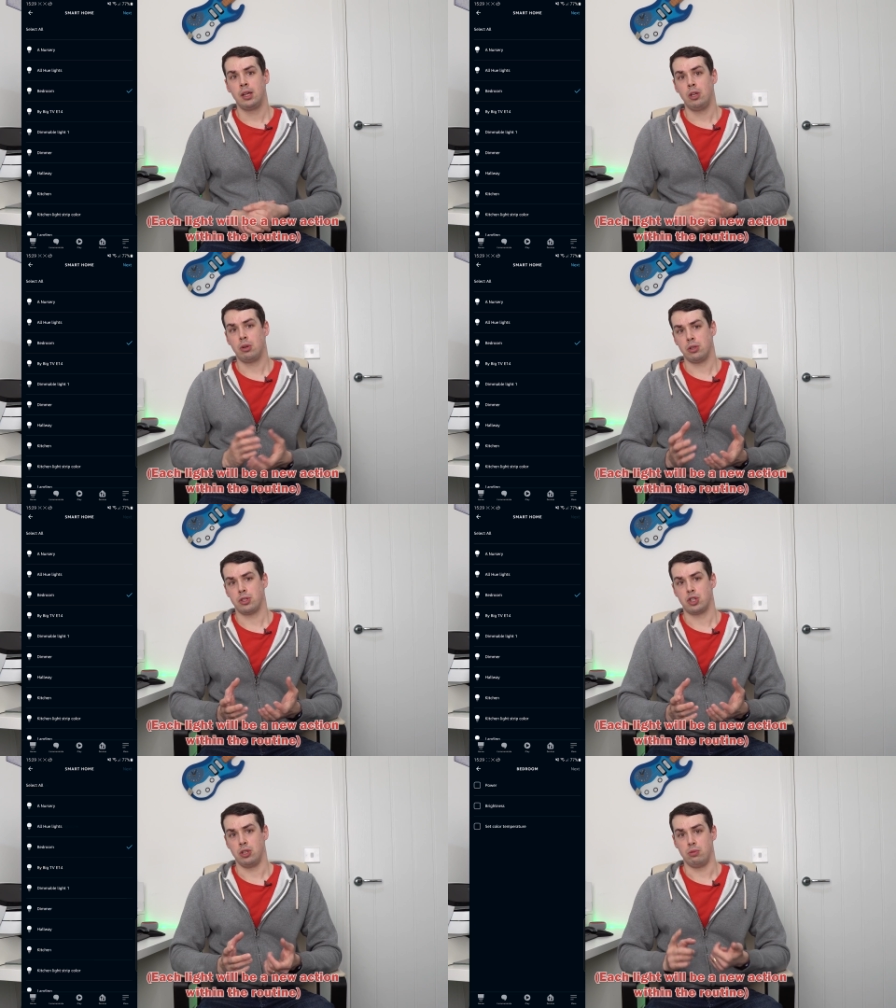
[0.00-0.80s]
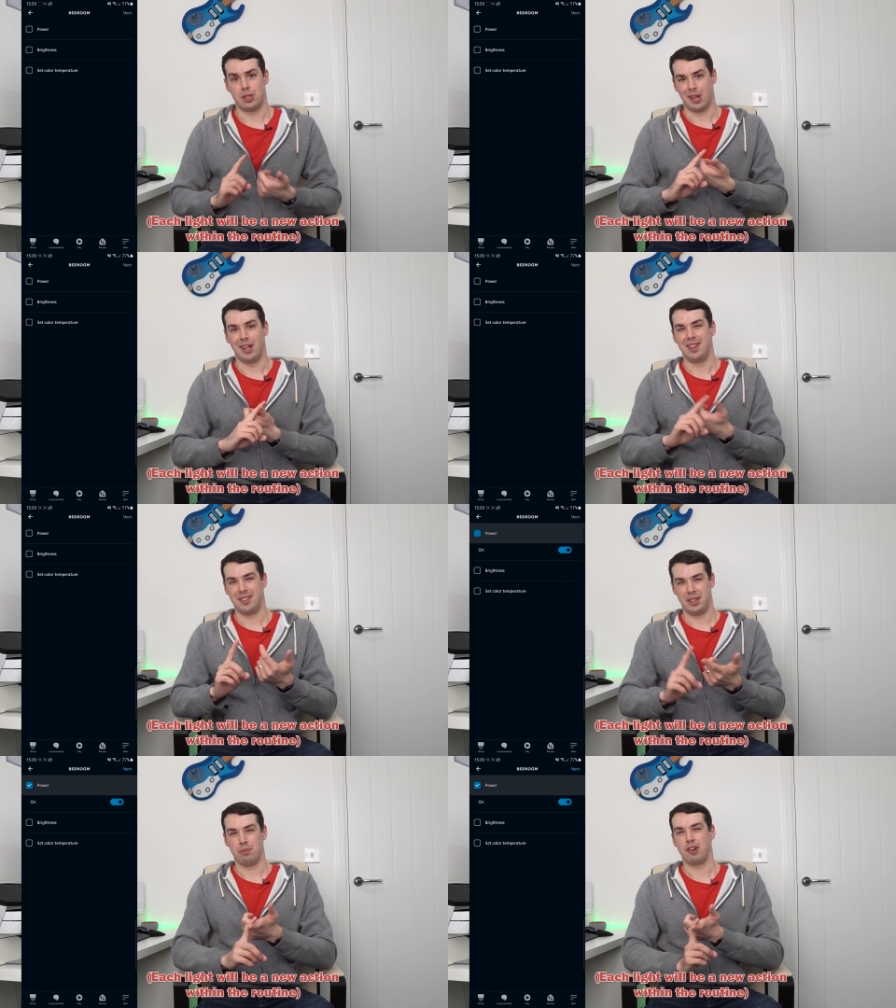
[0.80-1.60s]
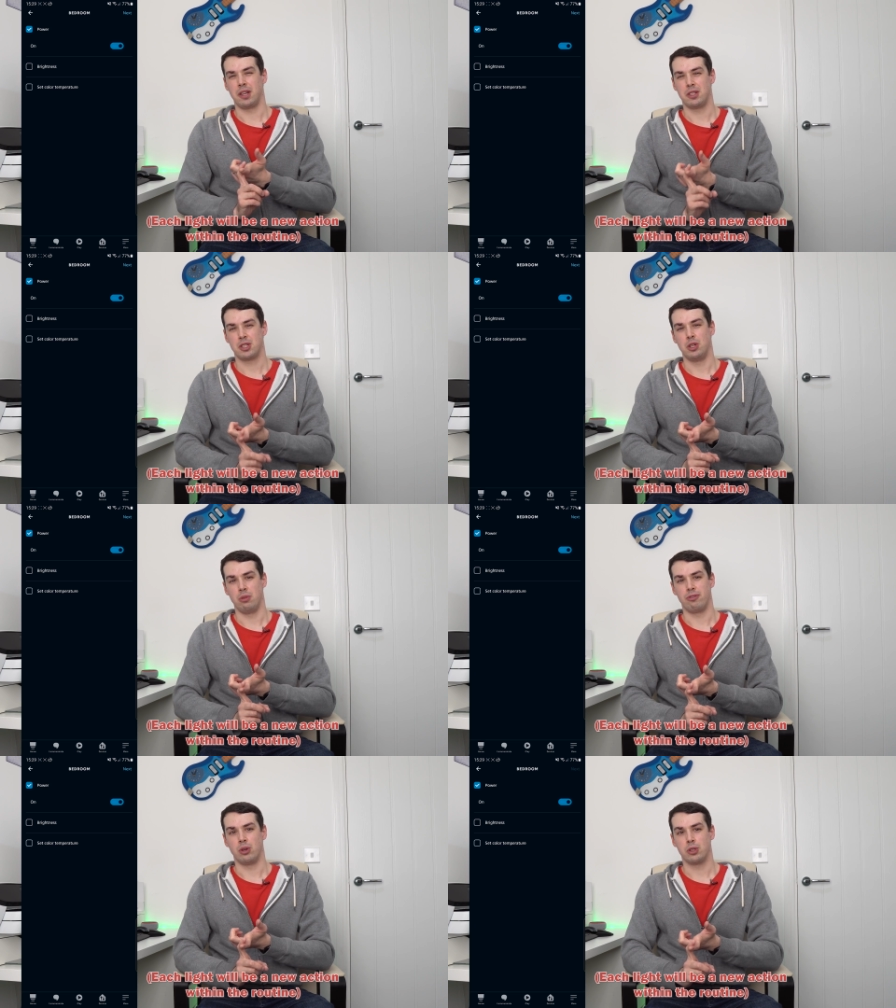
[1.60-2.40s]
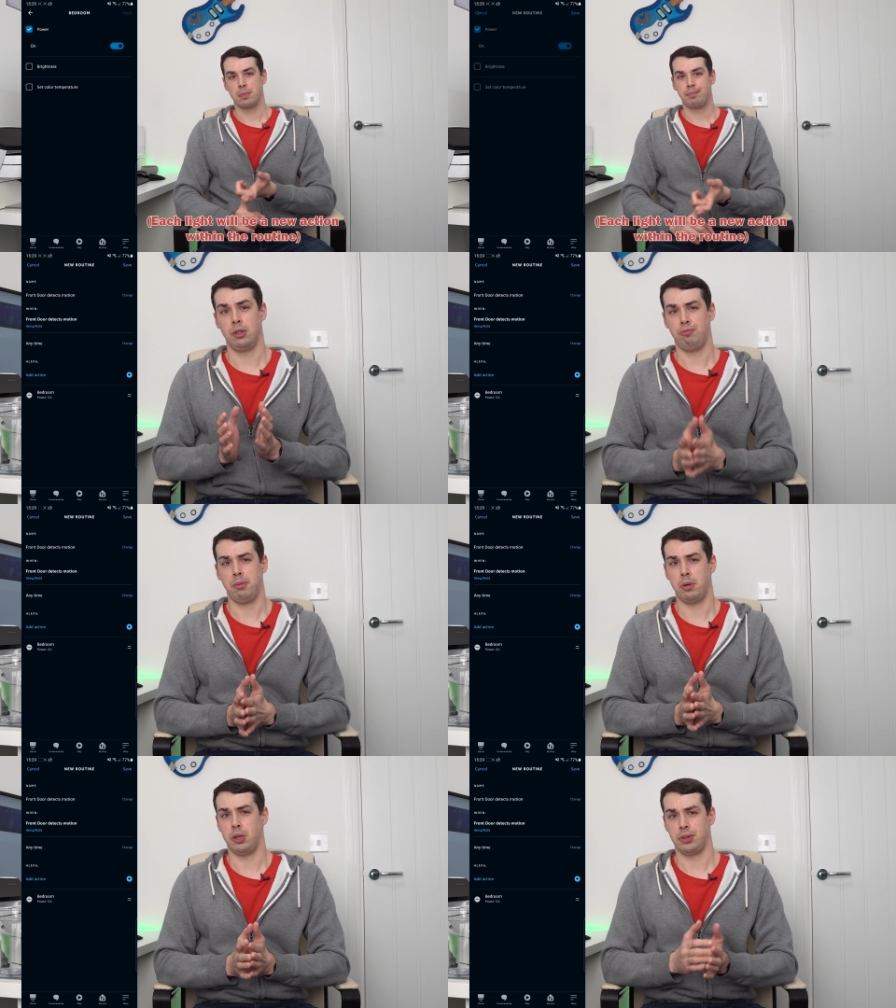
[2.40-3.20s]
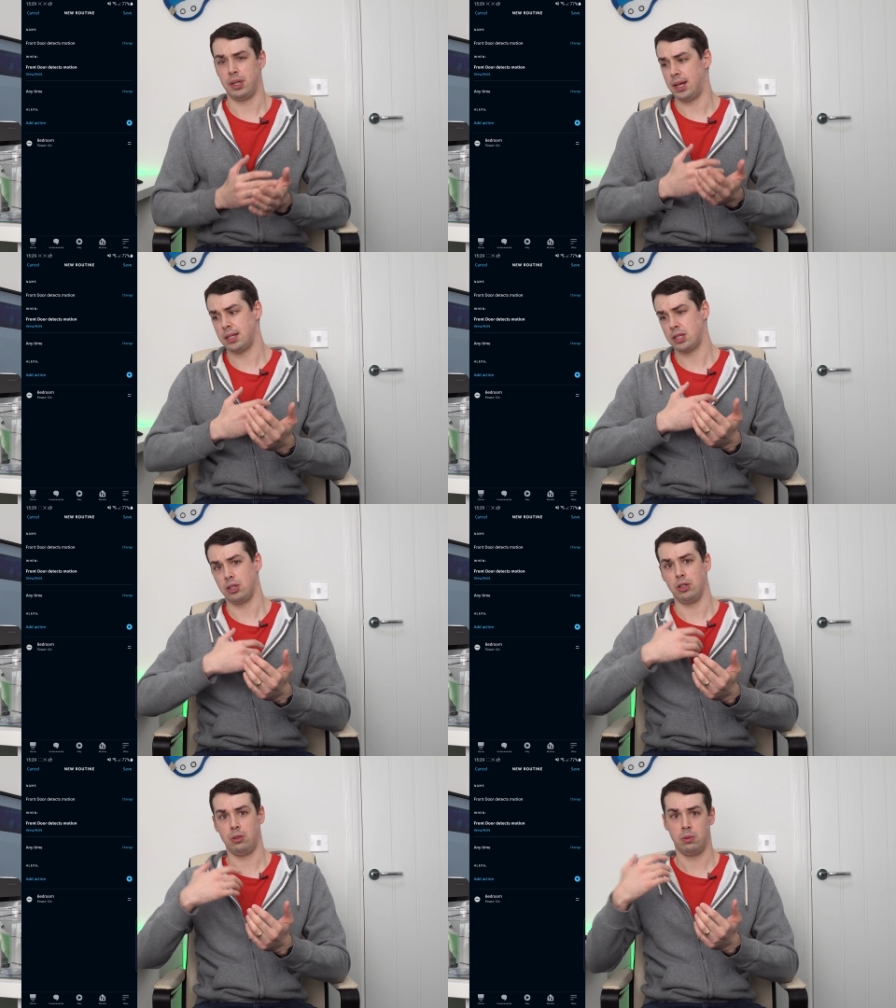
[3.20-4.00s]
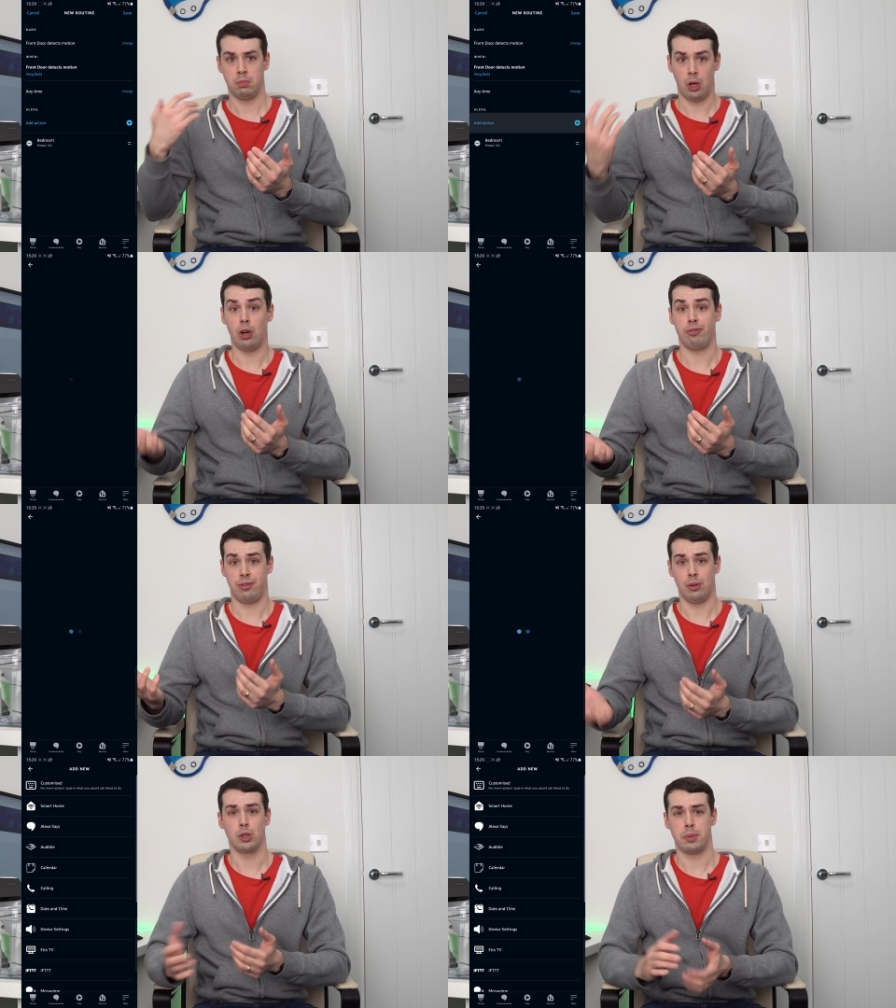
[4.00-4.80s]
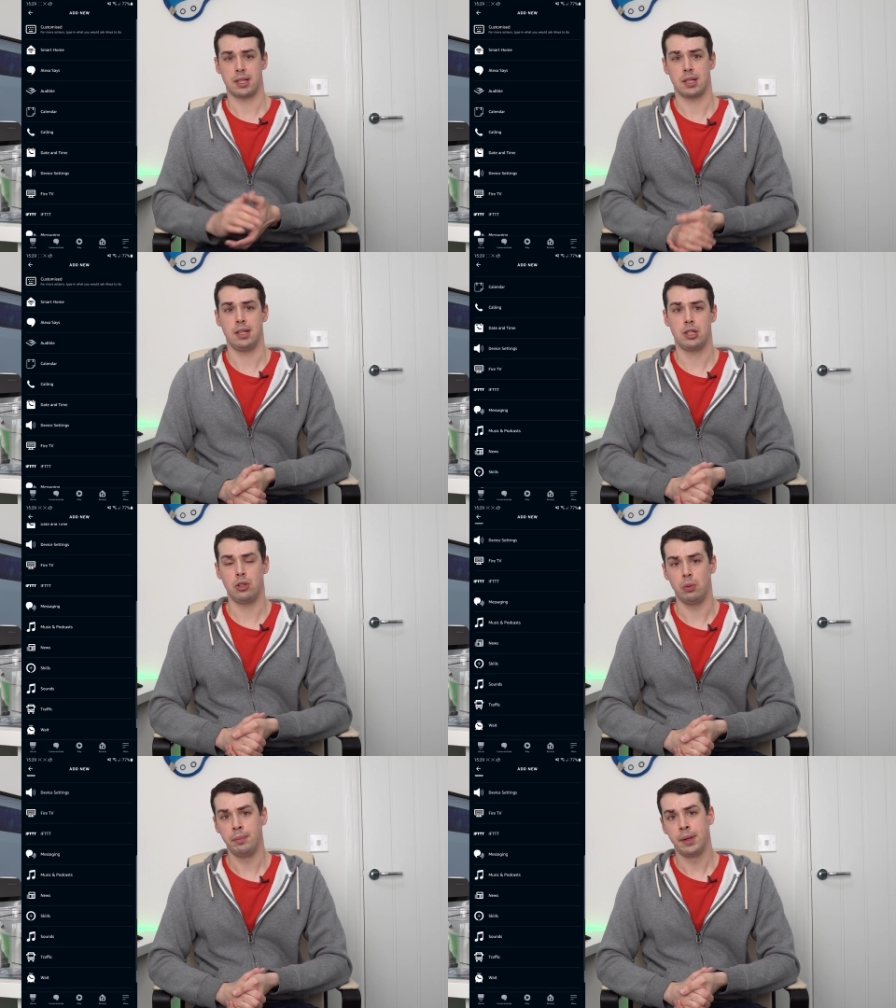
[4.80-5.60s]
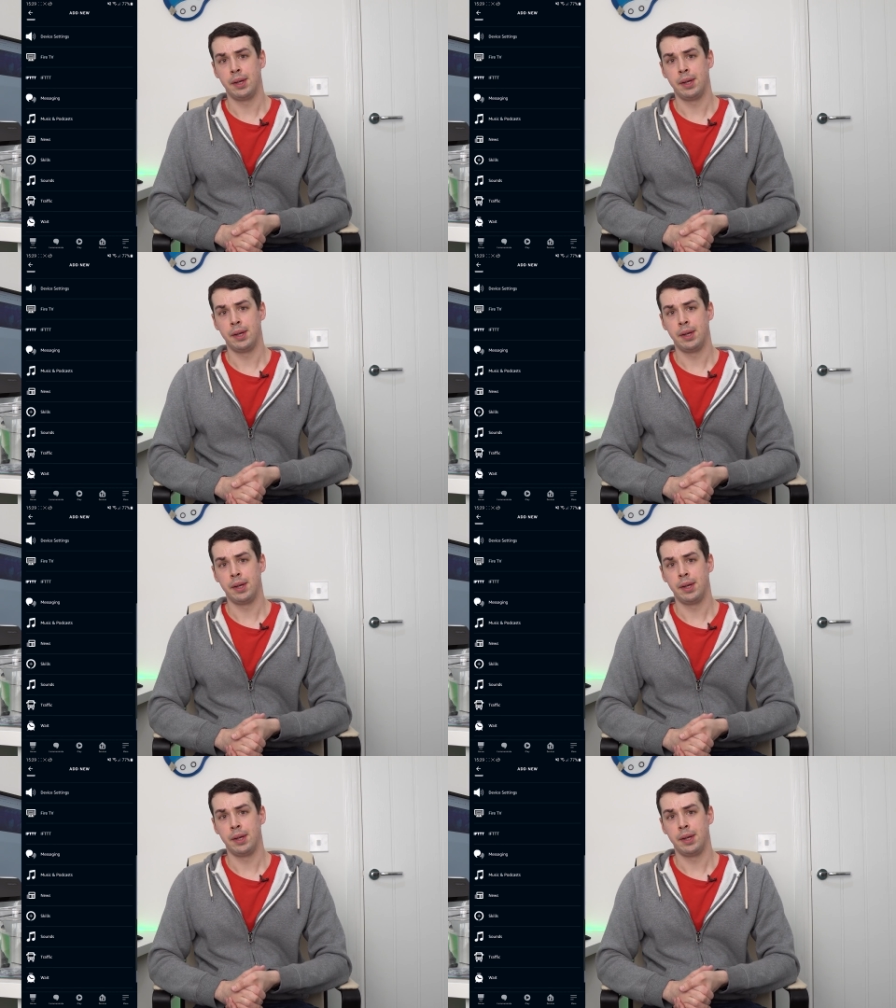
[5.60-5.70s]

You can also choose the color and the brightness too, of course. You'll probably want the lights to go off automatically too.